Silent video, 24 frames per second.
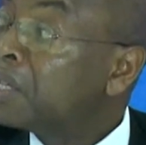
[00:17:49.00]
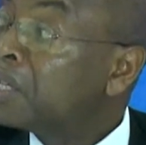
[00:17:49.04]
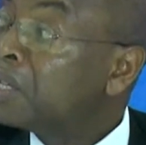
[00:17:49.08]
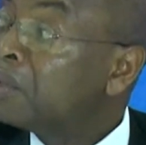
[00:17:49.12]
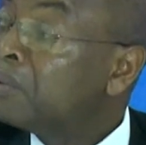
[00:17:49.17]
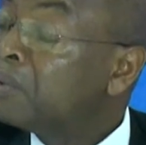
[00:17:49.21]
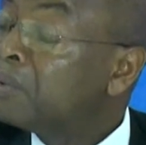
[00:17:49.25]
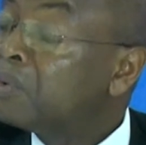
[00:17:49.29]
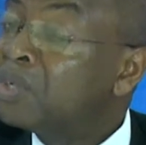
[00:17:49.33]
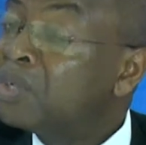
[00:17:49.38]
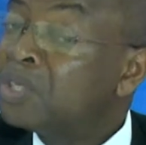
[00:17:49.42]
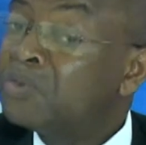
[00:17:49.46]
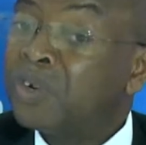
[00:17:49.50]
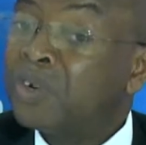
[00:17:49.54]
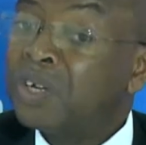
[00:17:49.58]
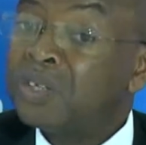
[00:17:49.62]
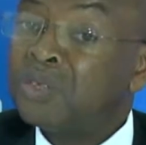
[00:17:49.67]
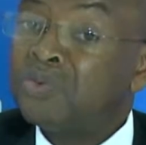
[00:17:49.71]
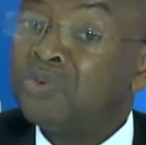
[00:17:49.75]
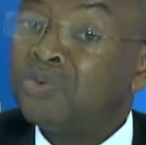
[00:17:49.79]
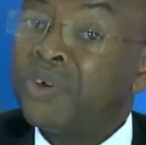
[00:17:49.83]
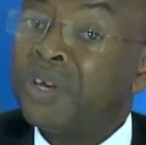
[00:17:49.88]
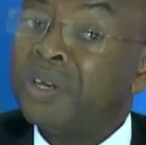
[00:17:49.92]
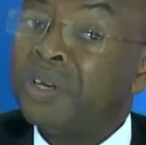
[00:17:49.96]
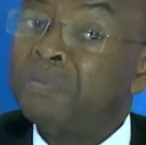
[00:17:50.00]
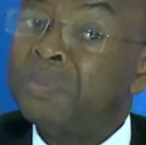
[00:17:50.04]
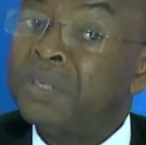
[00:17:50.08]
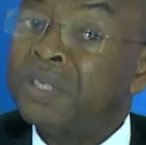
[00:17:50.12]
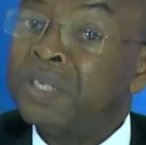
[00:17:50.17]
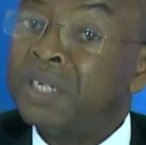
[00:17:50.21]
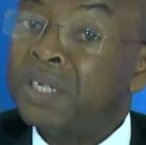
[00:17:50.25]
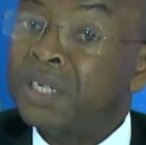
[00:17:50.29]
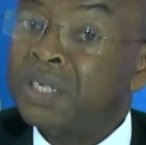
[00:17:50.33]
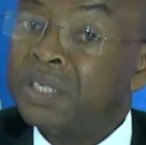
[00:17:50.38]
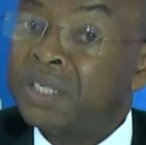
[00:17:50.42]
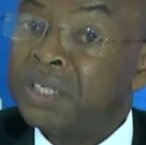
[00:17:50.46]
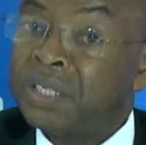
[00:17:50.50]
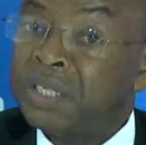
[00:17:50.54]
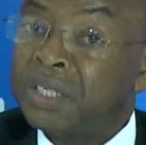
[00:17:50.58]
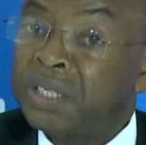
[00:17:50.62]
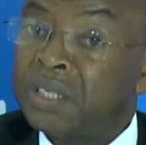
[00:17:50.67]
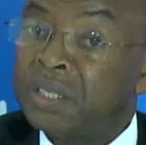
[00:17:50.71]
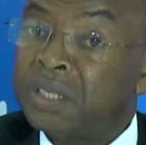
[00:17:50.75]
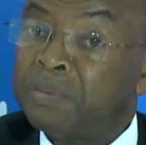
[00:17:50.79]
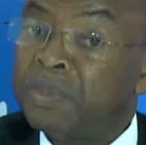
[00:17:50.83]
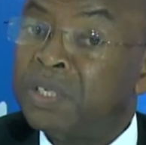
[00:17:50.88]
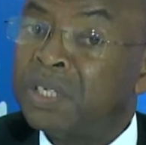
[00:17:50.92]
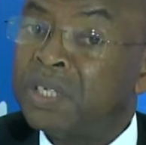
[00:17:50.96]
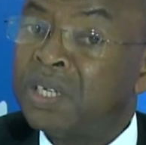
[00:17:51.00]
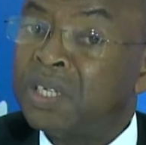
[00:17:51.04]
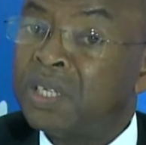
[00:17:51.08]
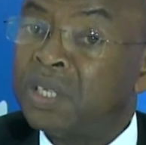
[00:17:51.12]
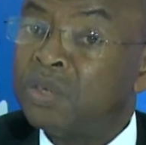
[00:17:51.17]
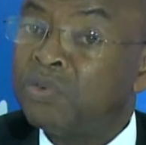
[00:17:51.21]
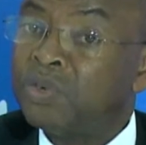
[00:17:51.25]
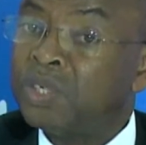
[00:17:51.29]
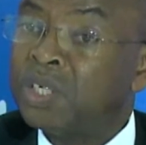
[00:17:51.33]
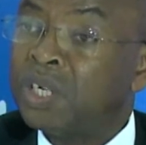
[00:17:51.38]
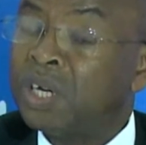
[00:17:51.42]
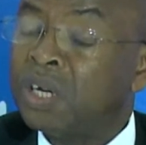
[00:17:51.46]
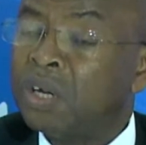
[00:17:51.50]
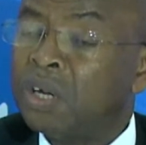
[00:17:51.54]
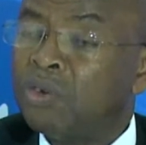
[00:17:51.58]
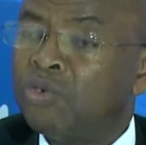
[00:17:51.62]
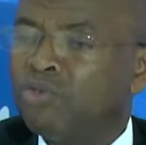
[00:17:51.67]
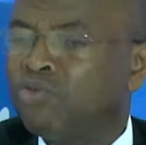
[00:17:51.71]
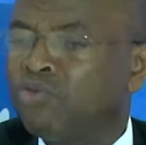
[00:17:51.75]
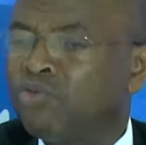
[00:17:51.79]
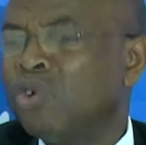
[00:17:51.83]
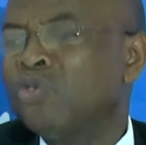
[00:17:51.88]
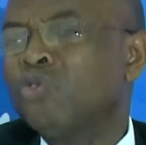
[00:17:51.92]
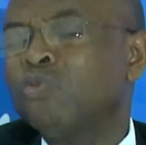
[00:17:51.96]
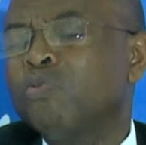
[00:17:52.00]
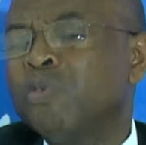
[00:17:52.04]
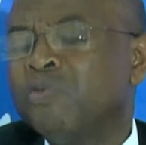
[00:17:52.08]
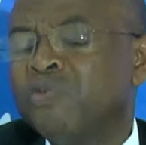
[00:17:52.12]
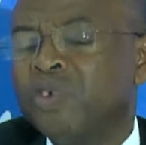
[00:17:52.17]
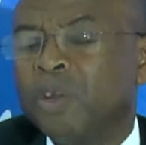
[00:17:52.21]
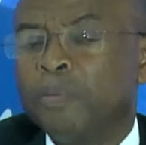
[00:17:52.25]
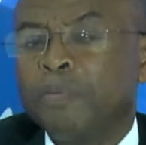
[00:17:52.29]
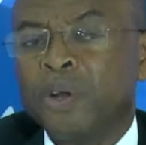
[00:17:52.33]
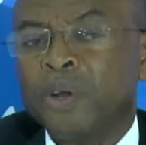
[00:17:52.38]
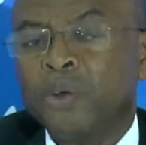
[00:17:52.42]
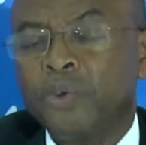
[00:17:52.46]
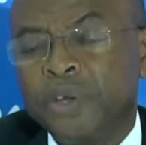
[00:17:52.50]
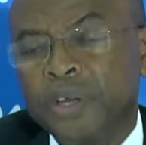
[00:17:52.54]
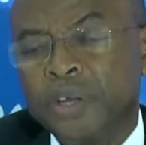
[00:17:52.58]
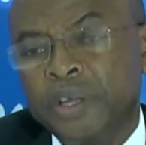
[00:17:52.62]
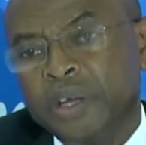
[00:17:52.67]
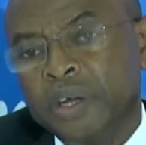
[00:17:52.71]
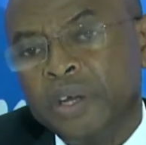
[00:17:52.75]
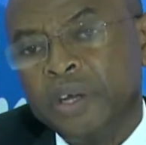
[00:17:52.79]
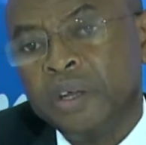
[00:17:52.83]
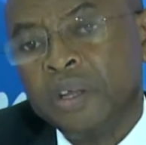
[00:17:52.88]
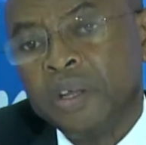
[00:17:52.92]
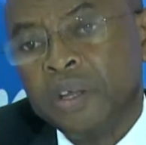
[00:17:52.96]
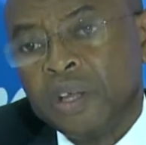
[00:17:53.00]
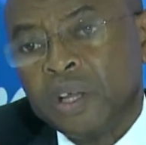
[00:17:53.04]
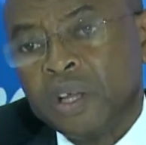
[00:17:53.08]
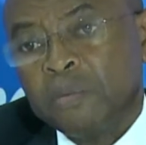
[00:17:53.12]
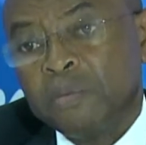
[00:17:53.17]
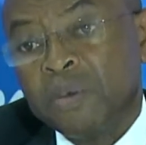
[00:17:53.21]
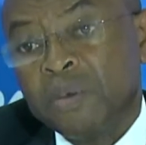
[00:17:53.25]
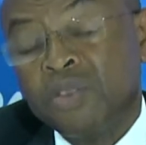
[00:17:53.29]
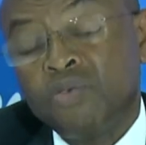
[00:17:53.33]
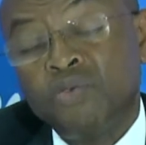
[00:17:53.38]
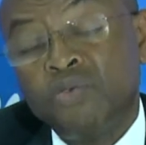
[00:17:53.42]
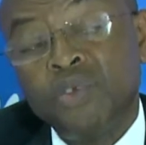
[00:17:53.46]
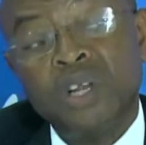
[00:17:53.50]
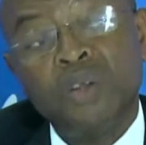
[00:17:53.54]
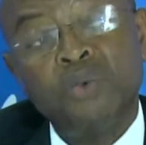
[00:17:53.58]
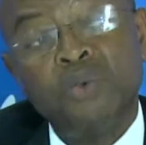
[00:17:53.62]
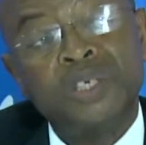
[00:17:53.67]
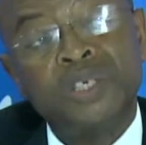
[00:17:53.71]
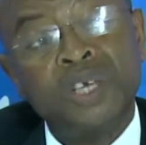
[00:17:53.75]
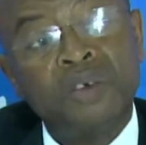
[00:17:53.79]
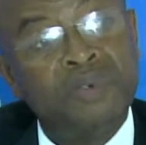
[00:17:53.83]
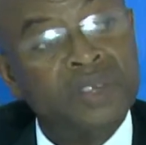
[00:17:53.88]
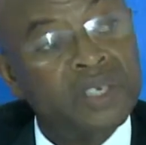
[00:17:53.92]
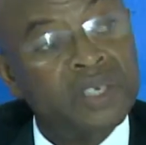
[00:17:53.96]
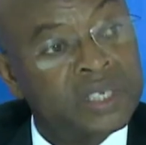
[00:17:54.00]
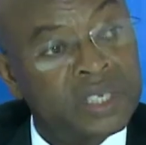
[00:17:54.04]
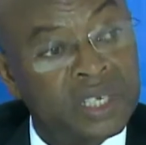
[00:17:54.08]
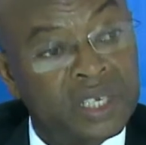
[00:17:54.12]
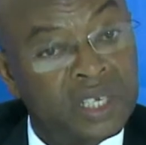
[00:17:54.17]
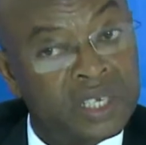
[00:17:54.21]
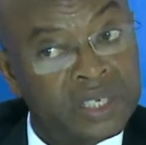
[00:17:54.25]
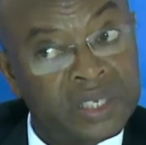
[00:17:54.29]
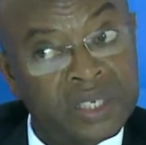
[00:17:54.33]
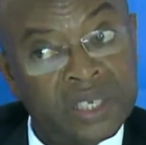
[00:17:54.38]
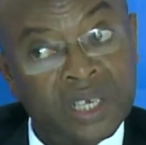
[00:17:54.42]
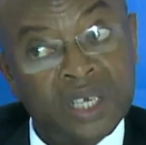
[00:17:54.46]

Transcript: because for us we run a businesses which I don't want to be very proud here, but really which are very serious.